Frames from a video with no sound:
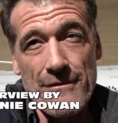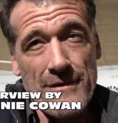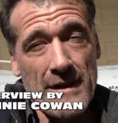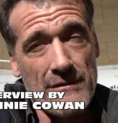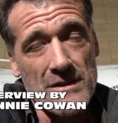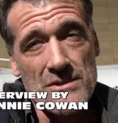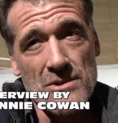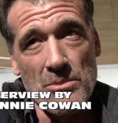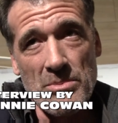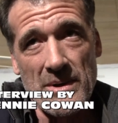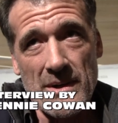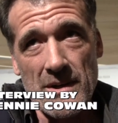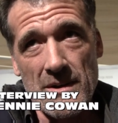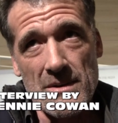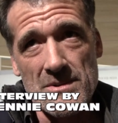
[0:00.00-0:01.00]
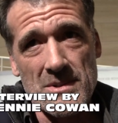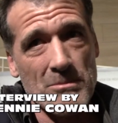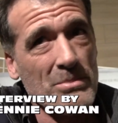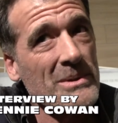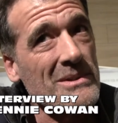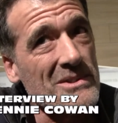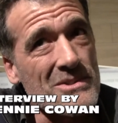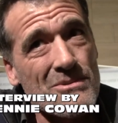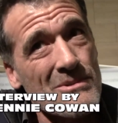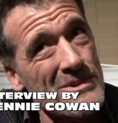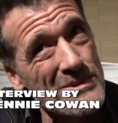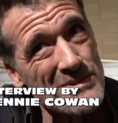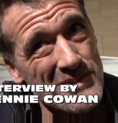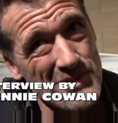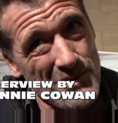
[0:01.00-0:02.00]
favorite superheroes and put the
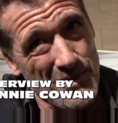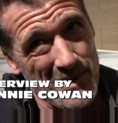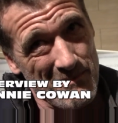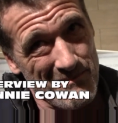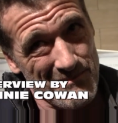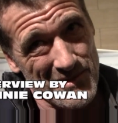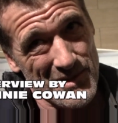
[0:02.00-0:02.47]
screws to him,